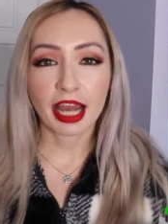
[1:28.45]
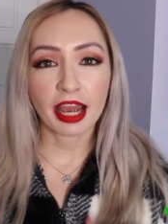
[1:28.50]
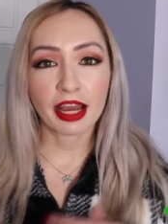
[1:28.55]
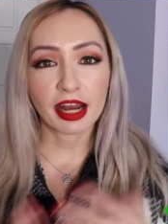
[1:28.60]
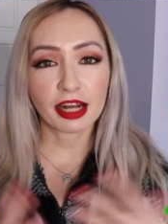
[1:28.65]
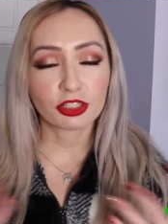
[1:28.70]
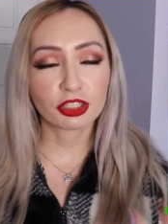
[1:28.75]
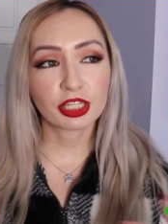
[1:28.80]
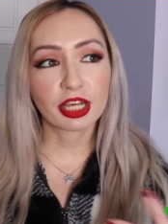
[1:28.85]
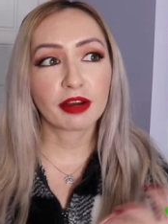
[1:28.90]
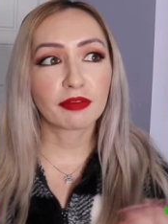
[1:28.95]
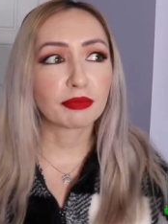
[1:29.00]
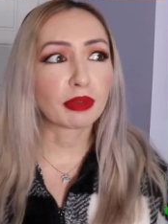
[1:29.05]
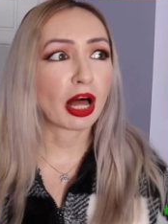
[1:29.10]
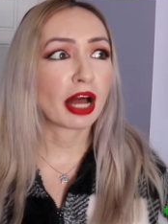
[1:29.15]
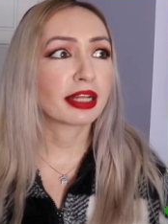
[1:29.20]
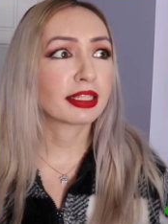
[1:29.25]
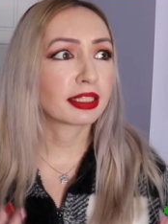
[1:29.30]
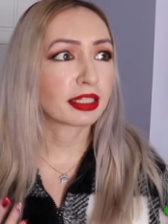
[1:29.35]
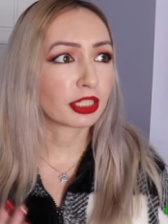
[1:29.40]
I actually have
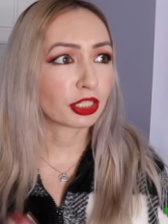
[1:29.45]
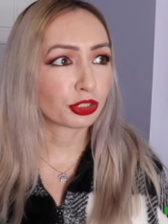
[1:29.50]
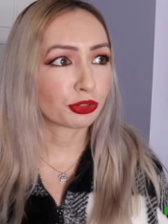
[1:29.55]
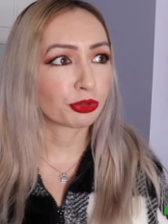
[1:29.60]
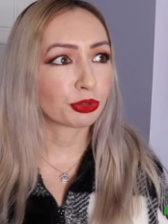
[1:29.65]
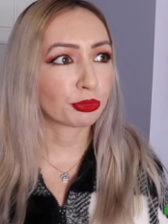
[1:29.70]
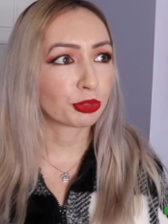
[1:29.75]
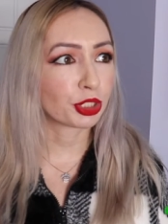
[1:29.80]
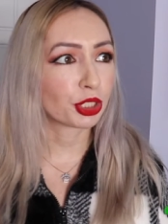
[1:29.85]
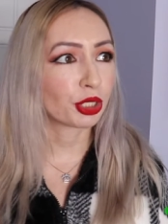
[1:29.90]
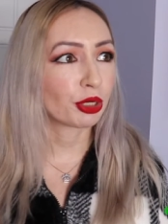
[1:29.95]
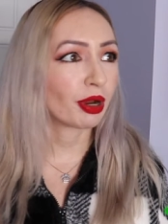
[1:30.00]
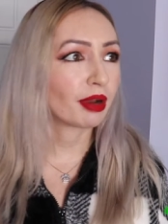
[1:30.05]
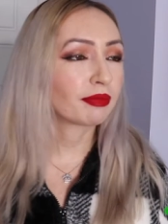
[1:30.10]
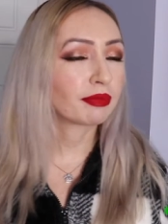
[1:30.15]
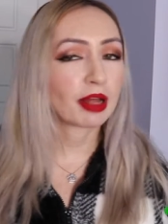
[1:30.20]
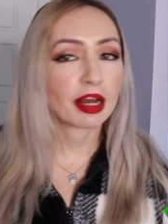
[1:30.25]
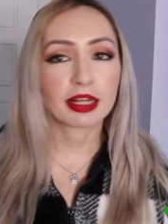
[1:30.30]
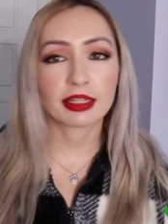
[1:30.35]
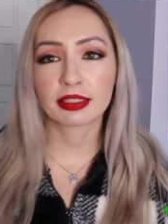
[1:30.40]
blinds in this room too. I
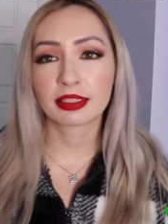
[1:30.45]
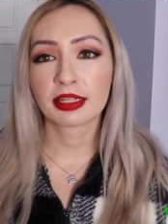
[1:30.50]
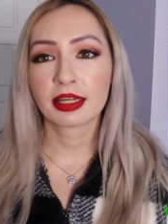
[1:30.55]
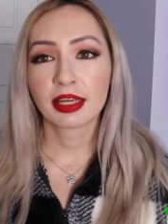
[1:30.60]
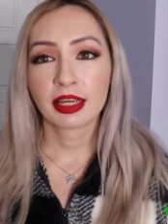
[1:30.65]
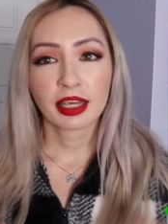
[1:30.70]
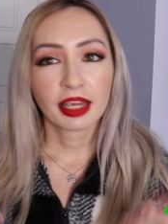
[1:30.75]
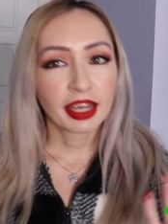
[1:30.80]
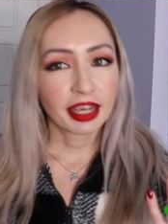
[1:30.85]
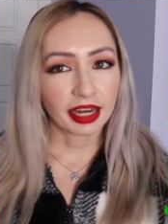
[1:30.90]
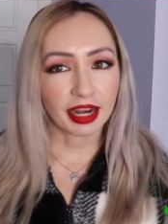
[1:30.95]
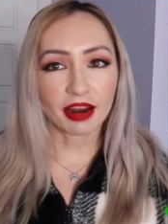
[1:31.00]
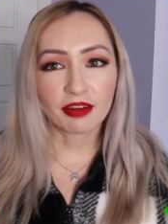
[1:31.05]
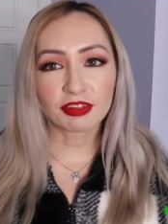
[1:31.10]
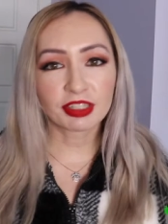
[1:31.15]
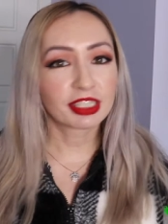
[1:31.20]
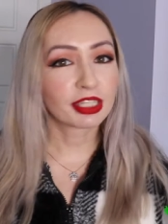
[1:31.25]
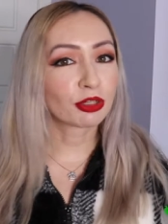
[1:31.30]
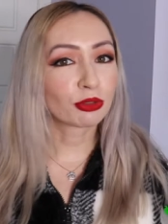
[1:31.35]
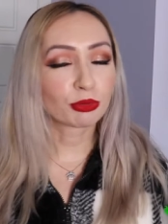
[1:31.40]
have blinds in
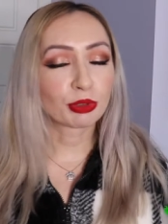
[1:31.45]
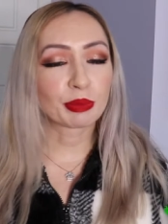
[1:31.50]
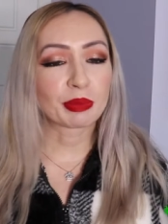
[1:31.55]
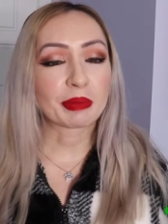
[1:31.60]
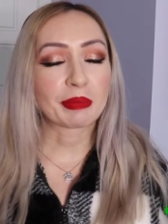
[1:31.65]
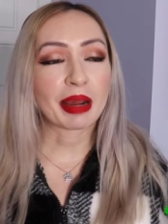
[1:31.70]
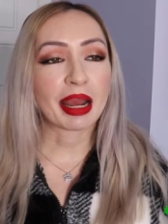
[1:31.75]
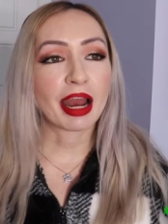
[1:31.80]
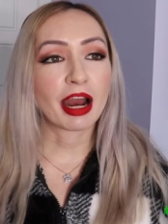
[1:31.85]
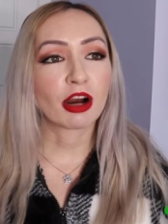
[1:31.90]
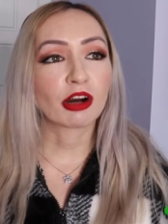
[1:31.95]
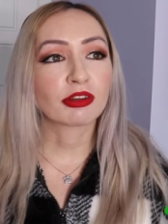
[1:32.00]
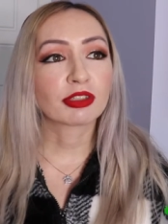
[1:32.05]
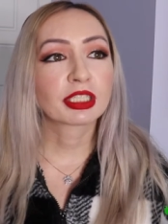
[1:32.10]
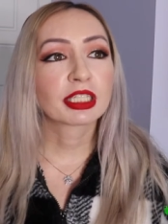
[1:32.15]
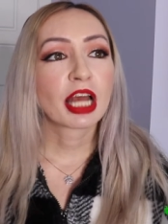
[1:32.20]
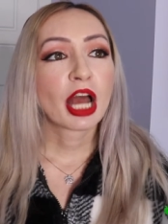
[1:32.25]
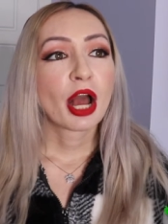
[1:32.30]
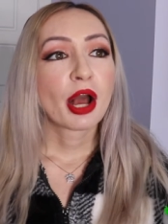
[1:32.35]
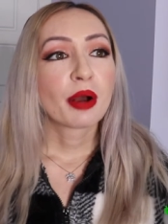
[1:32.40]
every single room in my
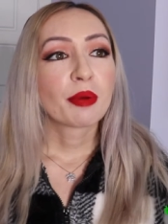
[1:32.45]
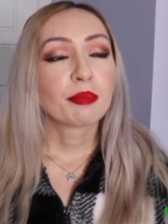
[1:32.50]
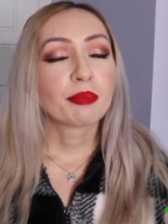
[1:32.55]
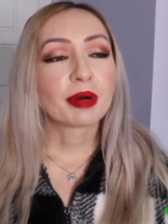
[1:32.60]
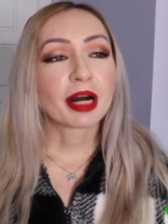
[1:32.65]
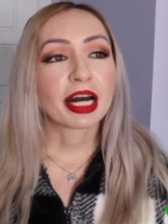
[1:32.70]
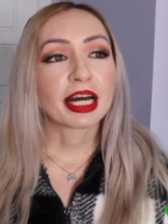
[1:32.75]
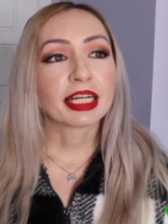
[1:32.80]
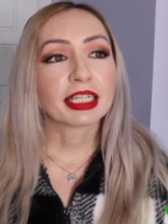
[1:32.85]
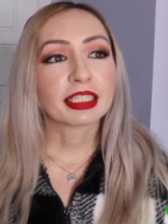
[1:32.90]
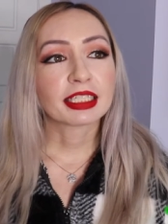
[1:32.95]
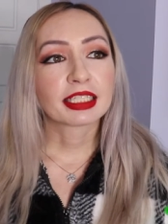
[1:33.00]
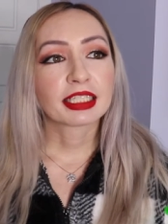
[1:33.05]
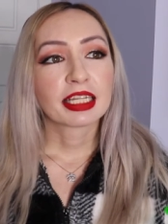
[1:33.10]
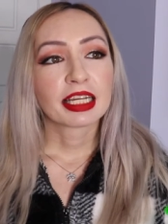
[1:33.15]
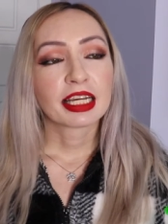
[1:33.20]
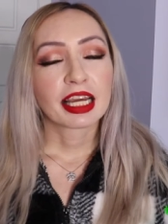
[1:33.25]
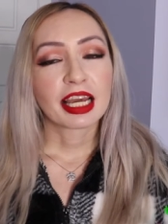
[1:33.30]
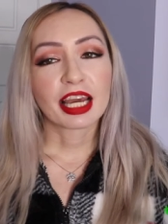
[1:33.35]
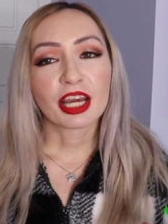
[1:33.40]
house,
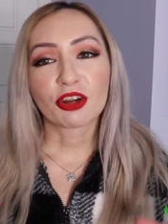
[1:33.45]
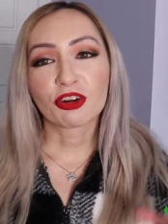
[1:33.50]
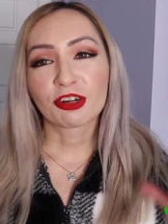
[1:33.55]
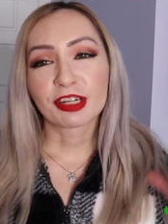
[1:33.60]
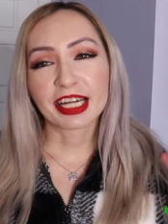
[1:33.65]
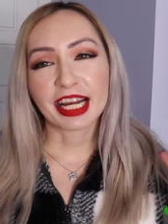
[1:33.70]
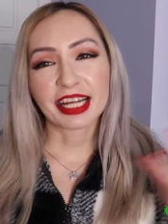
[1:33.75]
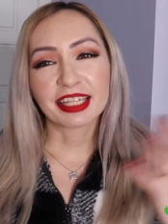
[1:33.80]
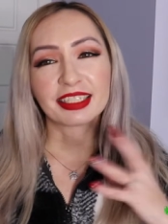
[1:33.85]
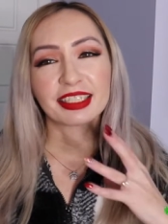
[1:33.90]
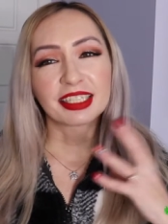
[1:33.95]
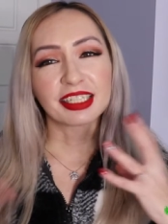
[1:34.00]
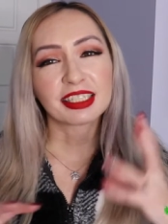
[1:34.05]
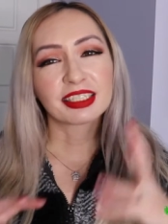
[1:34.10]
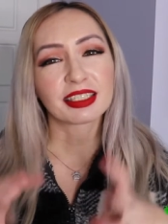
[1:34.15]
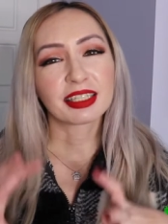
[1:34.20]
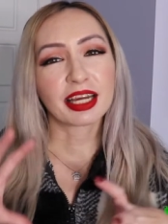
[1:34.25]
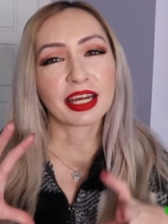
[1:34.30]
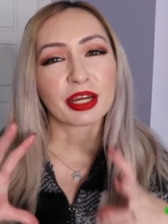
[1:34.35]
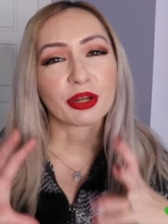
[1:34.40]
but it creates
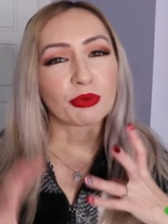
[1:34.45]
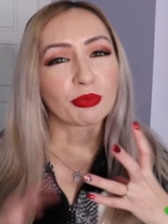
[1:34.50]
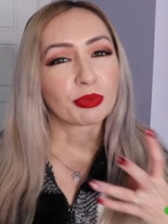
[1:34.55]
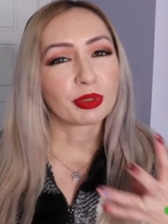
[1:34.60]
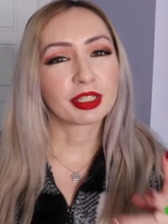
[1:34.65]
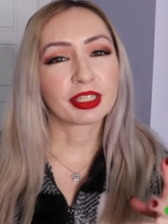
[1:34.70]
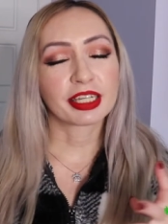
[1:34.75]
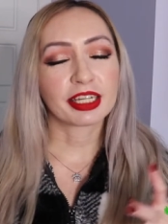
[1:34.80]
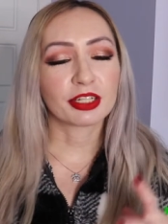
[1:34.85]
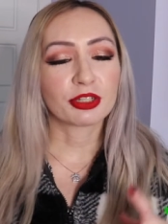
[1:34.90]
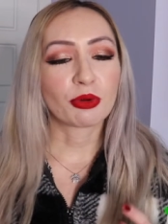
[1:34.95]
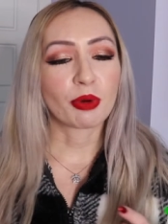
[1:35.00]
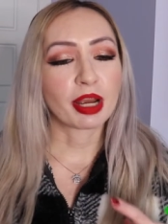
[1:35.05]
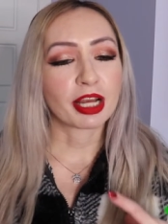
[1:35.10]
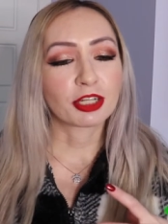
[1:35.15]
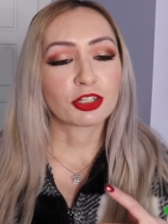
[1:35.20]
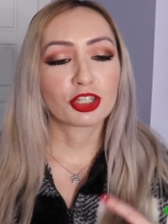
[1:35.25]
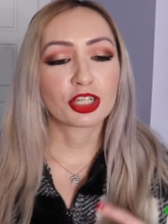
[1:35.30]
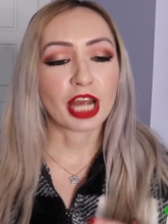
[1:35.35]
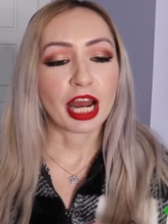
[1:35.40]
these like really
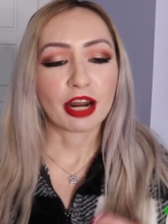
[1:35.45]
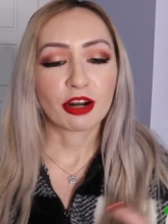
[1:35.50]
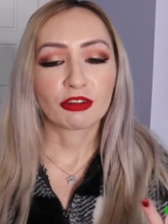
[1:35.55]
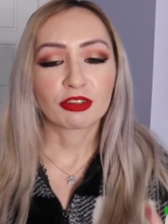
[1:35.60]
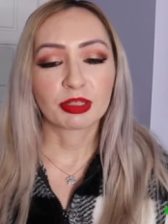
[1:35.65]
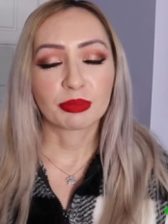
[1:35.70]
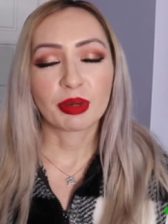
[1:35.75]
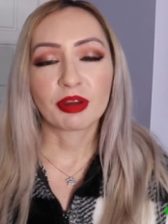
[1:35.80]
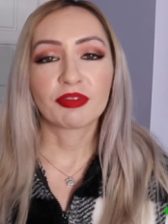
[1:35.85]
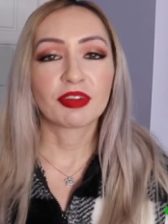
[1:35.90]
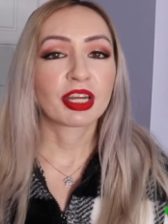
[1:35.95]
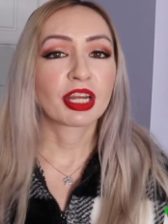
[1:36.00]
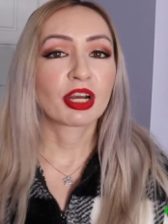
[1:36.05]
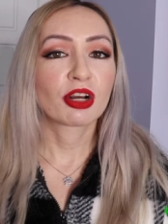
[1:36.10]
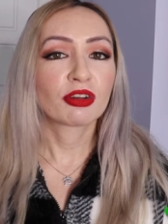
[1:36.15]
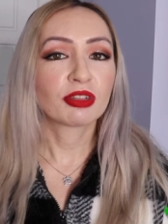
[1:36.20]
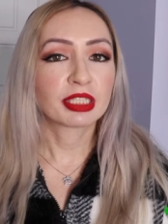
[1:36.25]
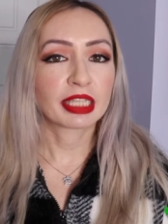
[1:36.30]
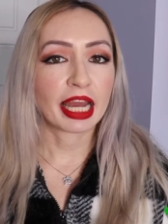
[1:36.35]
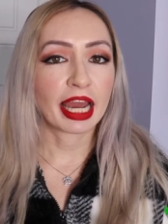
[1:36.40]
annoying shadows in my
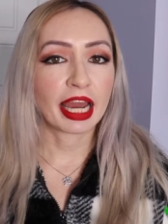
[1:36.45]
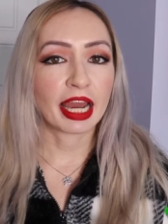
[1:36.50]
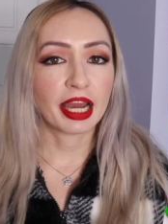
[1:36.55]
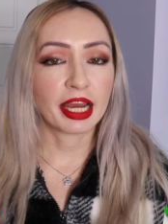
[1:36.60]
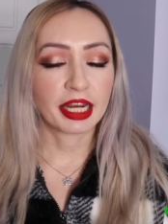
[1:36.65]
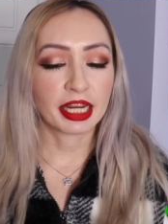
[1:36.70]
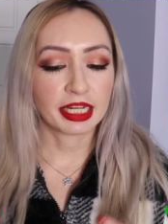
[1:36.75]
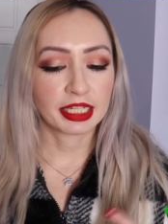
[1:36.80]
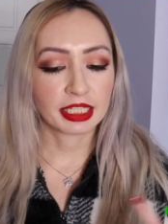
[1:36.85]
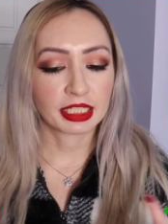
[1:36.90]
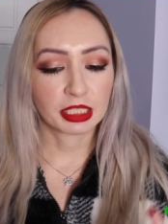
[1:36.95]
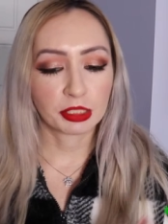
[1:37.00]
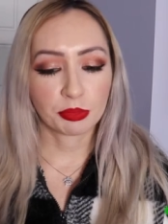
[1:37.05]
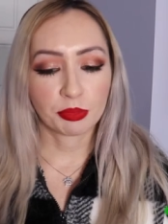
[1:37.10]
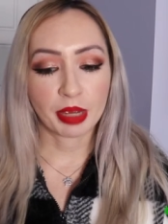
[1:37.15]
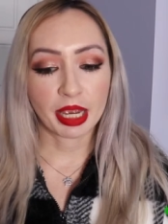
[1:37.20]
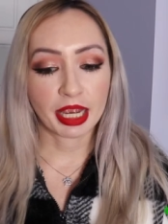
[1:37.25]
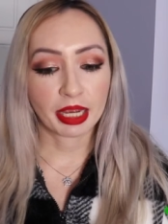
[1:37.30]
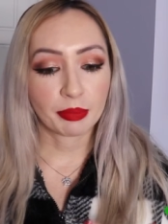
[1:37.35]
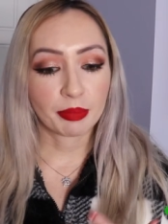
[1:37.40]
videos and it
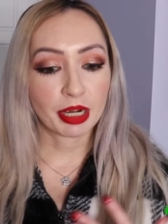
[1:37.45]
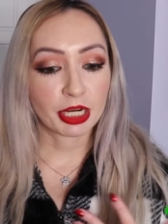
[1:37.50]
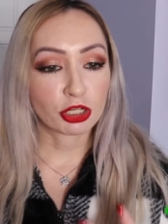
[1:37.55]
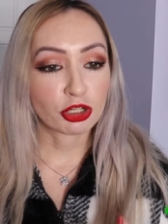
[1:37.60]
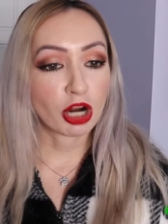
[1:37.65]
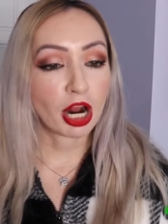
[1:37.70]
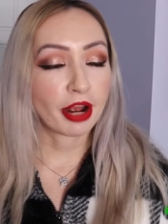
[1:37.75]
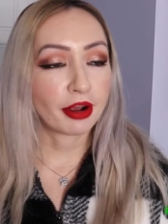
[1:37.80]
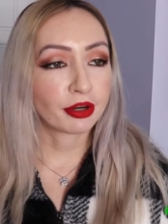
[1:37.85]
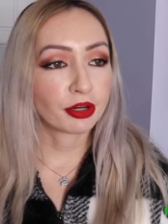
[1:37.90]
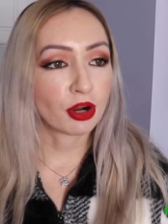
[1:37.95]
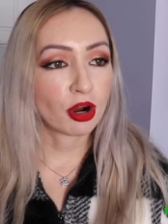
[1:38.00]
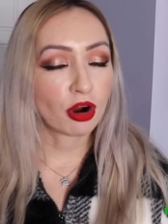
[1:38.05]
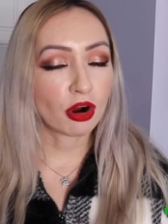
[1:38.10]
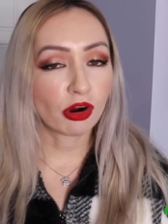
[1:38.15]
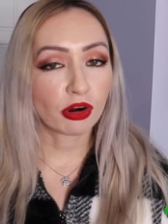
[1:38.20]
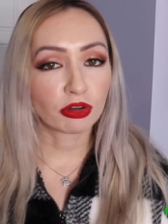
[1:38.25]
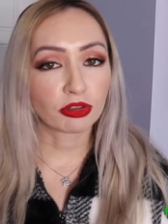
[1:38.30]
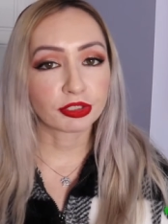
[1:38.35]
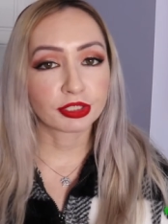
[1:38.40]
doesn't make my try on
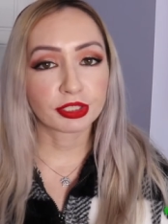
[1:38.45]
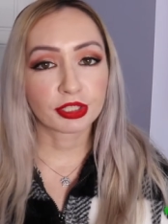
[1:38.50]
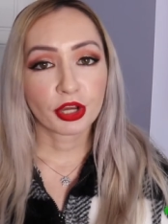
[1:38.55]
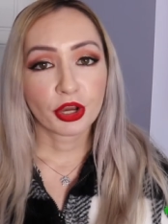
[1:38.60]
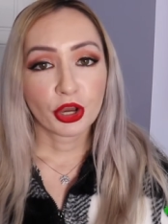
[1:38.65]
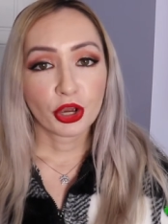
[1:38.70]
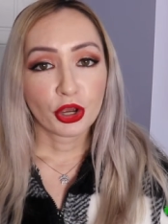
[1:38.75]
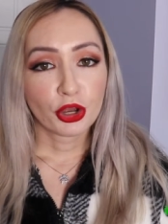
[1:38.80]
hauls